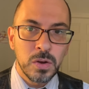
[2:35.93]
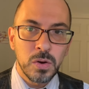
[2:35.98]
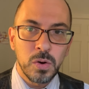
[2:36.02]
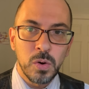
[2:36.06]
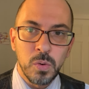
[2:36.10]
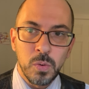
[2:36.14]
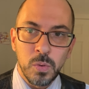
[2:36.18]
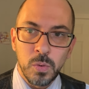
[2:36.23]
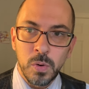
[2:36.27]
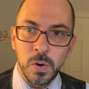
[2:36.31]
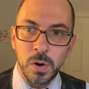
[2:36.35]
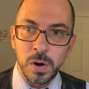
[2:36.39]

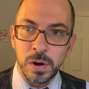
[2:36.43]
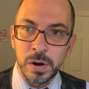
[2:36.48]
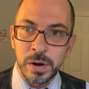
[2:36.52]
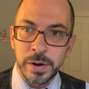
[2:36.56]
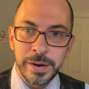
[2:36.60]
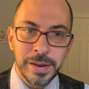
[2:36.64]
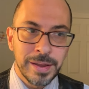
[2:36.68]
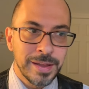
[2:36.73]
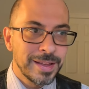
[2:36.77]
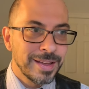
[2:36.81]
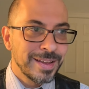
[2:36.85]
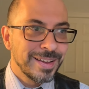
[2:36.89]
or
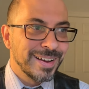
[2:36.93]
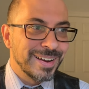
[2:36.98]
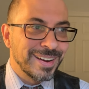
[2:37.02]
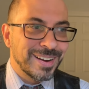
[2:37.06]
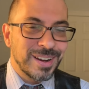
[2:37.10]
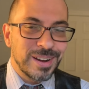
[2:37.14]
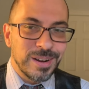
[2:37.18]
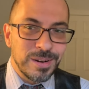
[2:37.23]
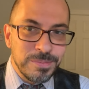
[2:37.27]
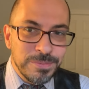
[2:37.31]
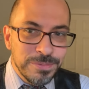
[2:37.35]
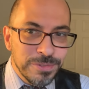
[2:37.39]
a
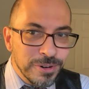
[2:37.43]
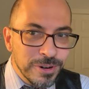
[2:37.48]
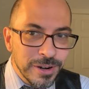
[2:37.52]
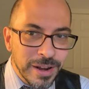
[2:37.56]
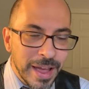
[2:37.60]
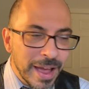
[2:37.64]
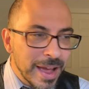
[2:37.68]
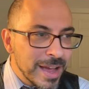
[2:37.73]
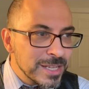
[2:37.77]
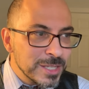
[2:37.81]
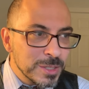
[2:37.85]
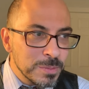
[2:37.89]
comfort
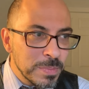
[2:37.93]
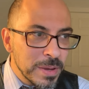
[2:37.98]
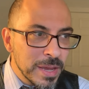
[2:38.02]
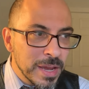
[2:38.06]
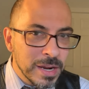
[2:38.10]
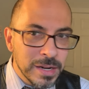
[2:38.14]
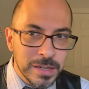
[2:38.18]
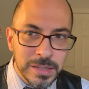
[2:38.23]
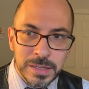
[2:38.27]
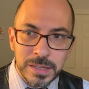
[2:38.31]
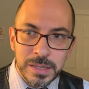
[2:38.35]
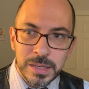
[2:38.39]

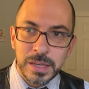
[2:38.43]
aspect